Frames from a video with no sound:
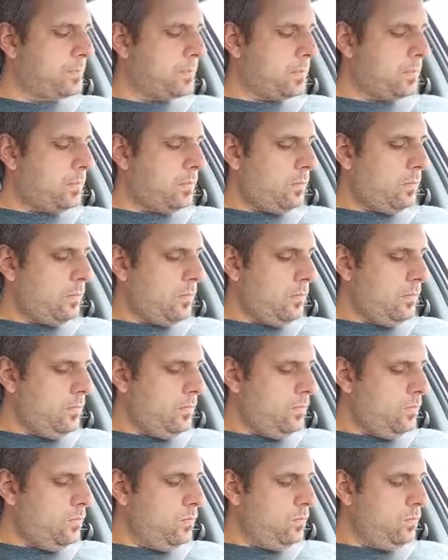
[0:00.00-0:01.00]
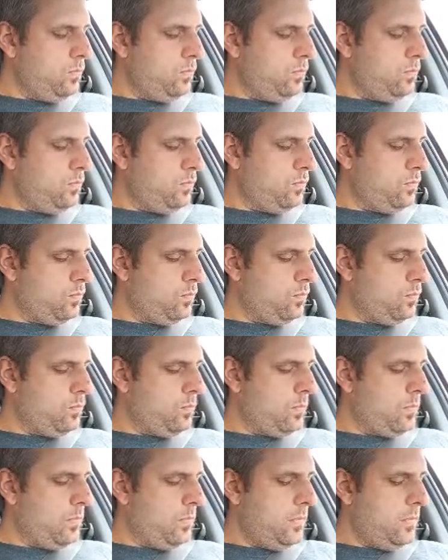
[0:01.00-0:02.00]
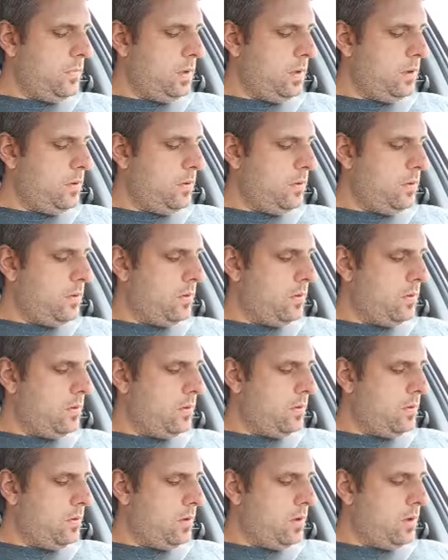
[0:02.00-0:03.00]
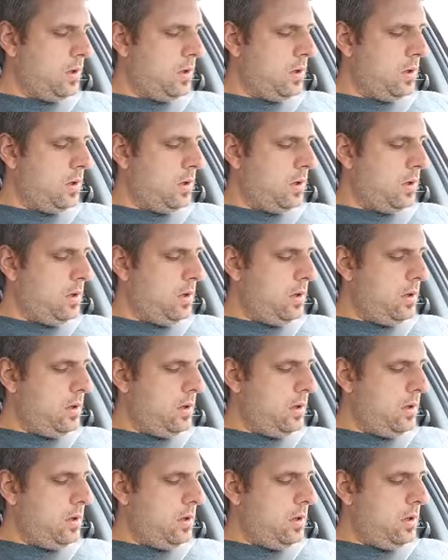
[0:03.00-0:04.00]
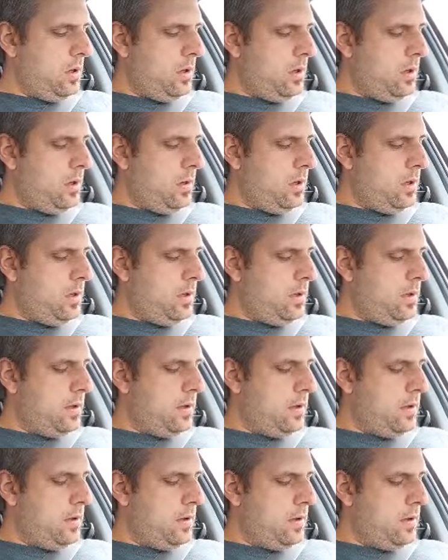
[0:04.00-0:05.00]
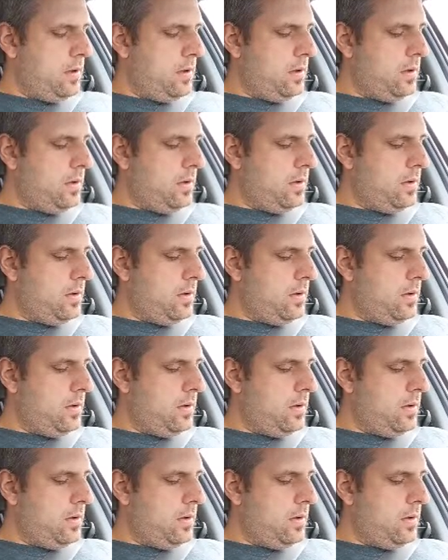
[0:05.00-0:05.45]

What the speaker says: [no speech]